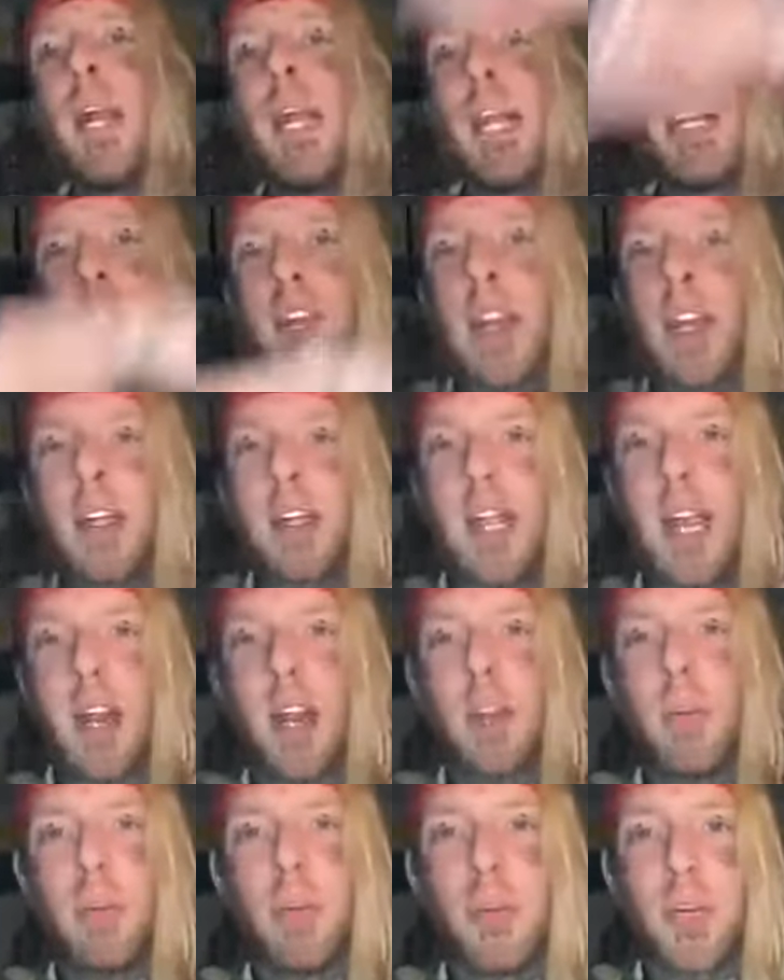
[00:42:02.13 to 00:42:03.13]
It's not
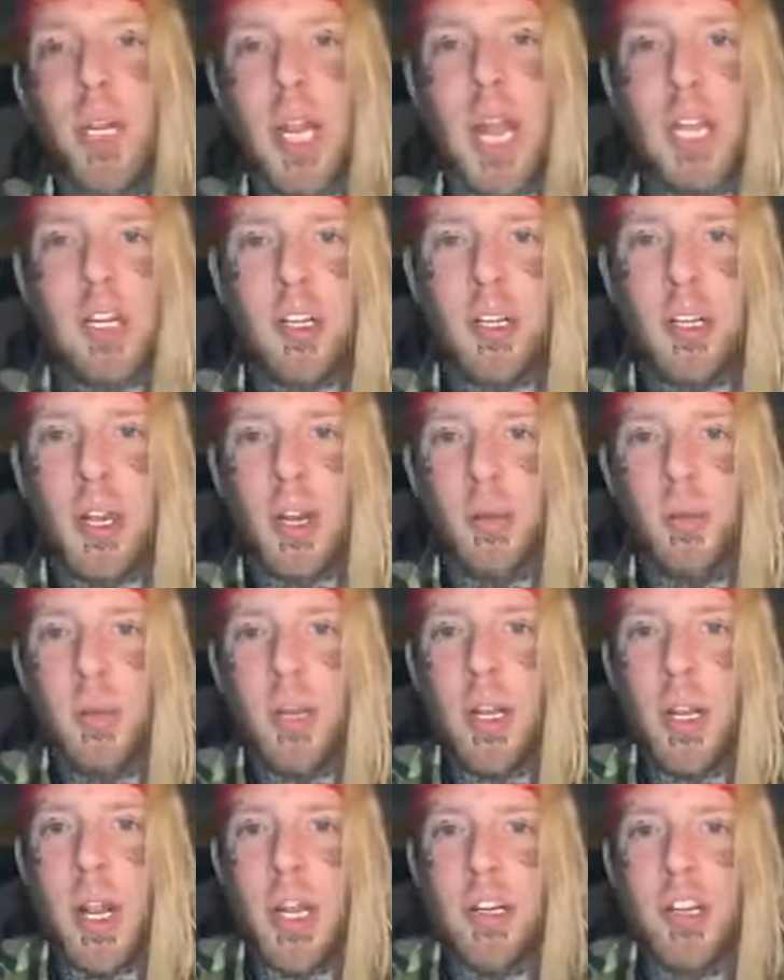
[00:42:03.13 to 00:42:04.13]
terrible. He actually did a
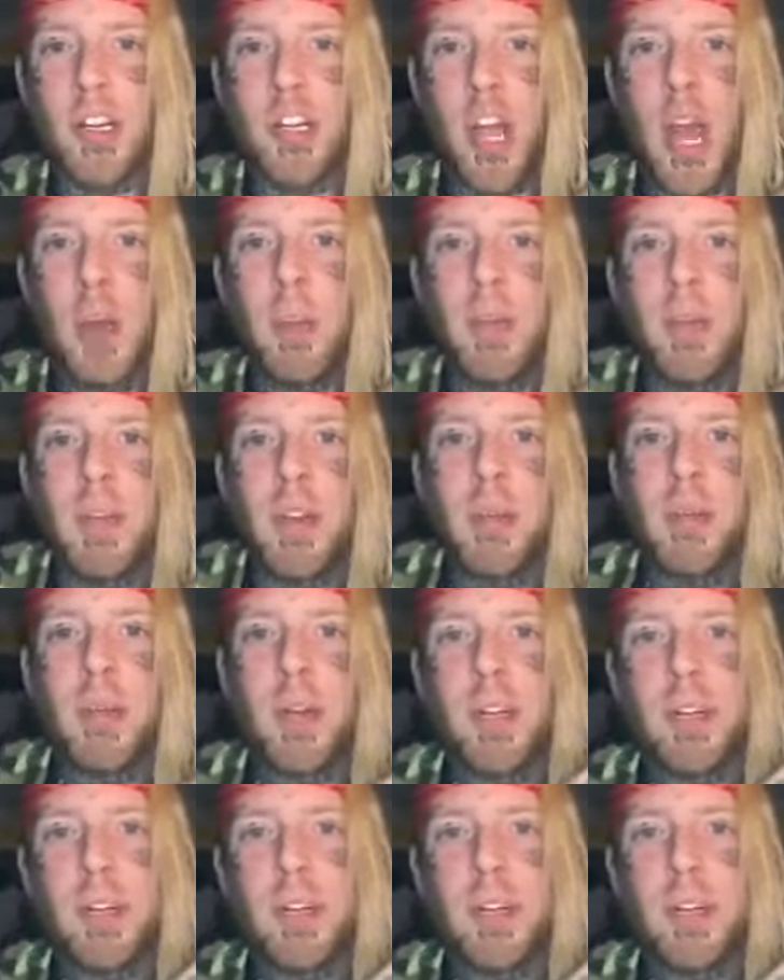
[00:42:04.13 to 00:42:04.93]
really nice job of it, but it